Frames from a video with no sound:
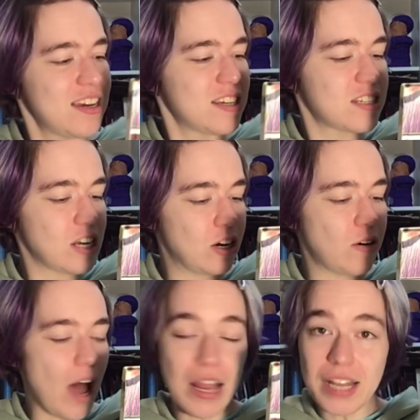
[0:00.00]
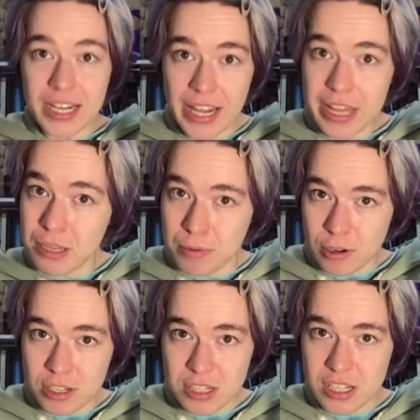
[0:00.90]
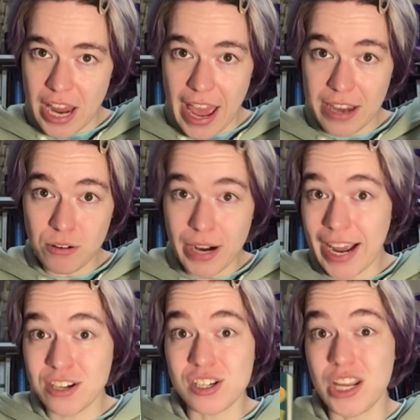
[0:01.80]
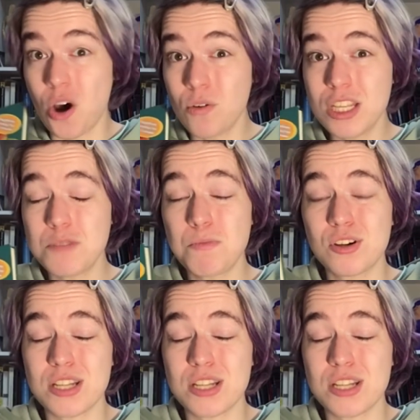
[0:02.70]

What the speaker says: So, unlike the other books, I don't actually own these books.